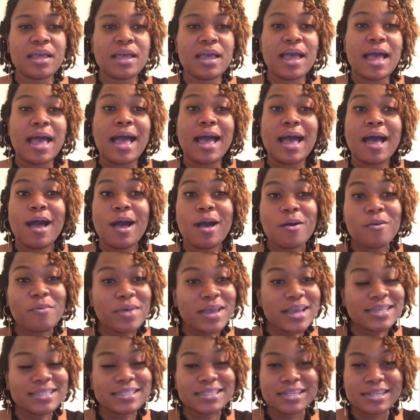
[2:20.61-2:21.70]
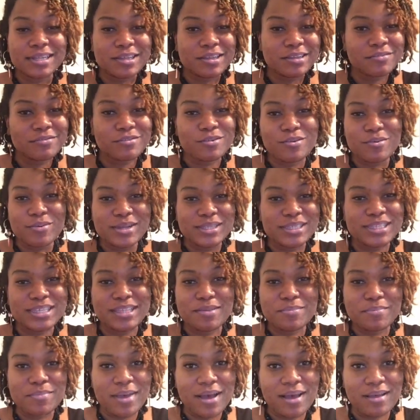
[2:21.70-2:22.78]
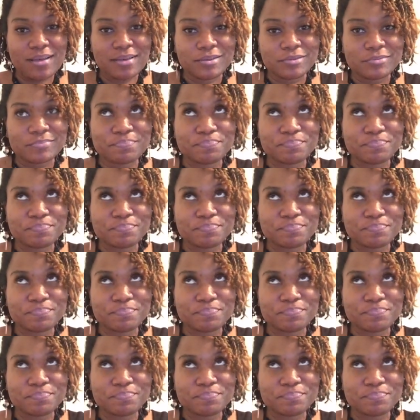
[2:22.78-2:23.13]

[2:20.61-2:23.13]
I always loved going to the mall,